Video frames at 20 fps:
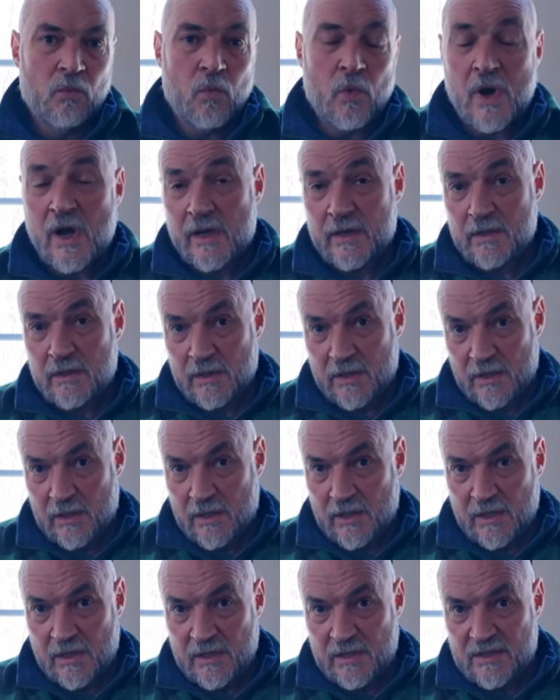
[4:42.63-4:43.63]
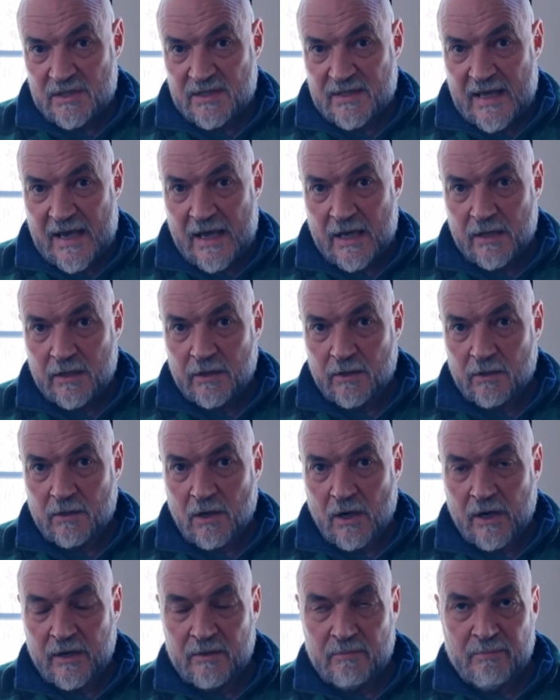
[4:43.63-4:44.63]
One is that your
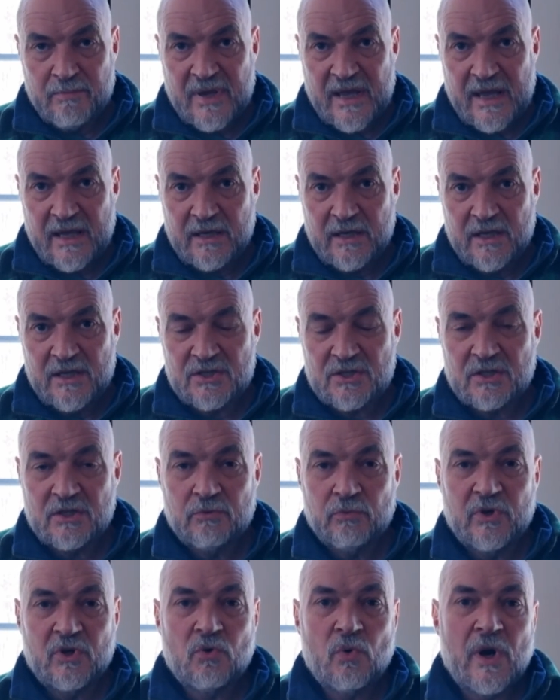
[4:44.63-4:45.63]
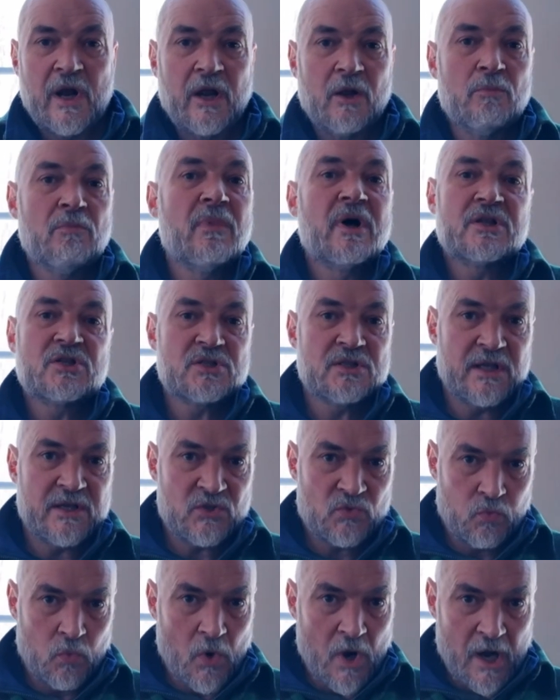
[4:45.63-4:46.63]
garden bed is going to require much
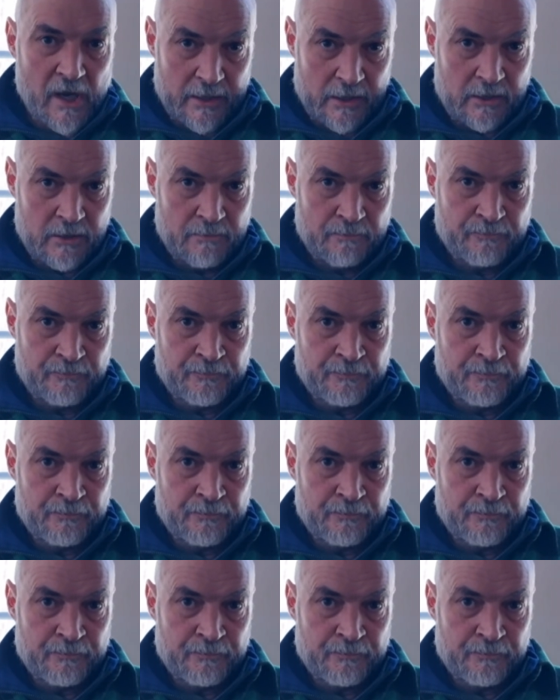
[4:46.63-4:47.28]
less water.